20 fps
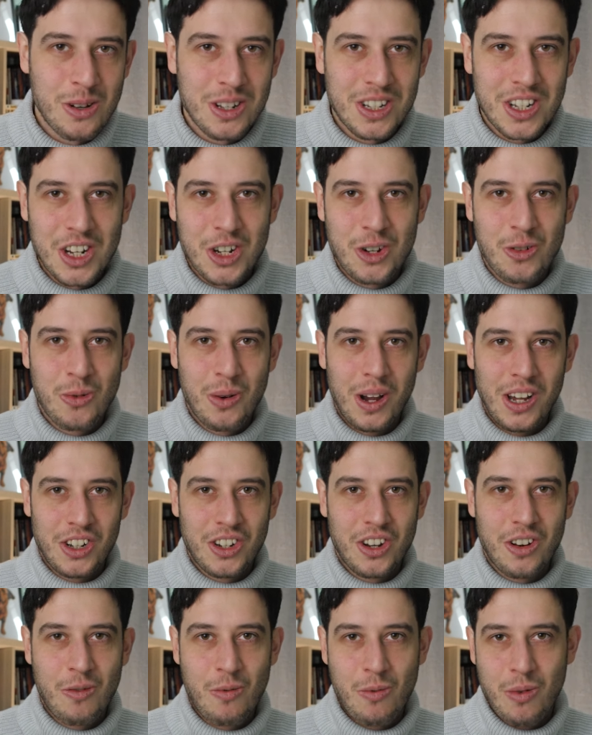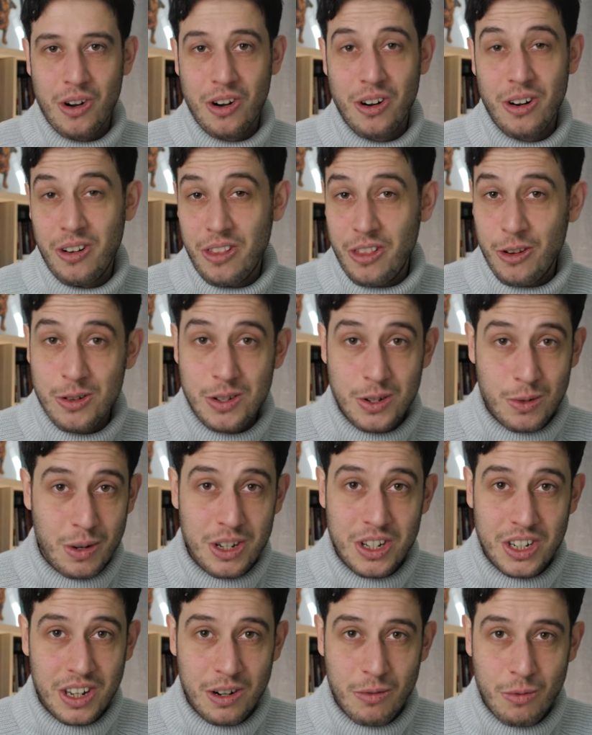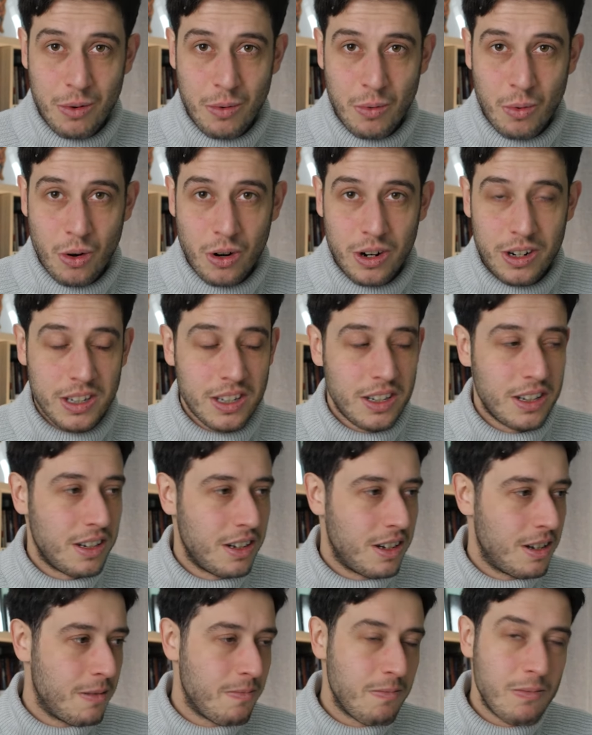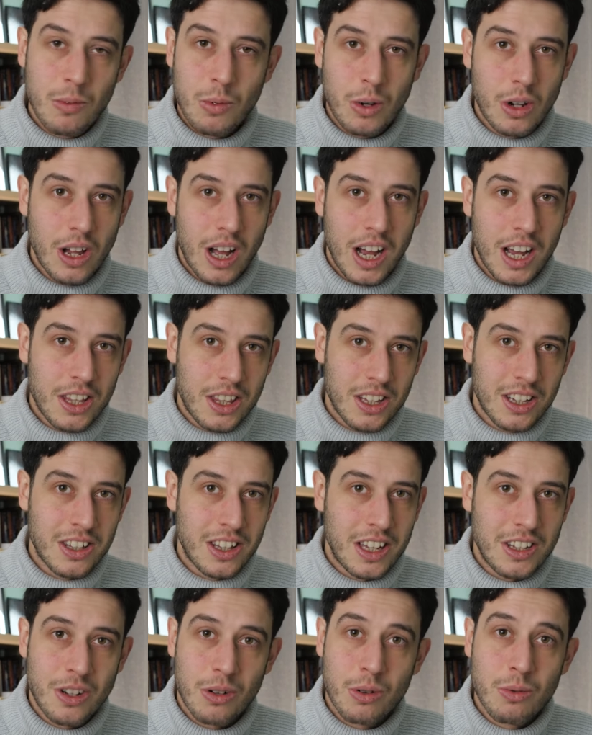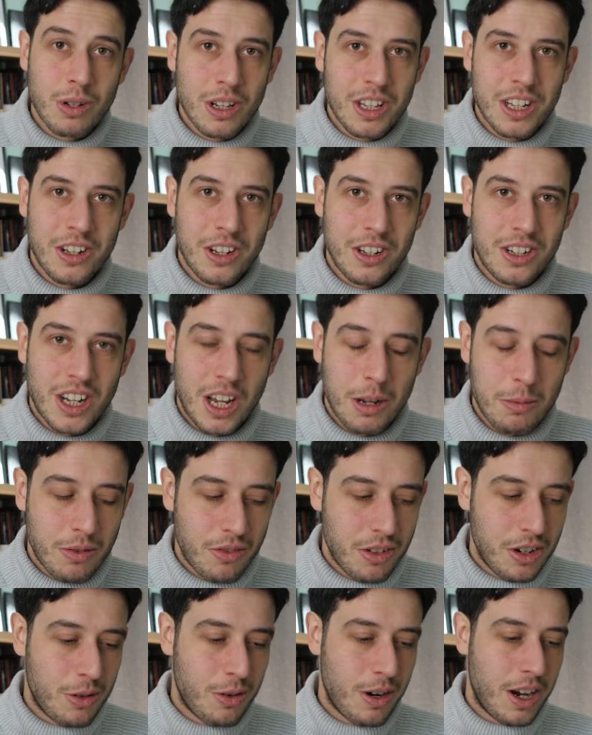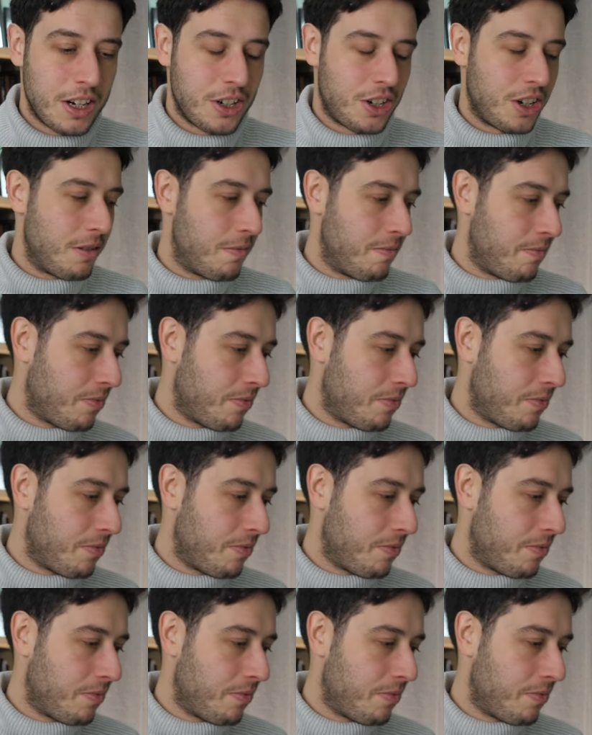a situation where there's risk and reward, well, I think that's a really good type of interaction.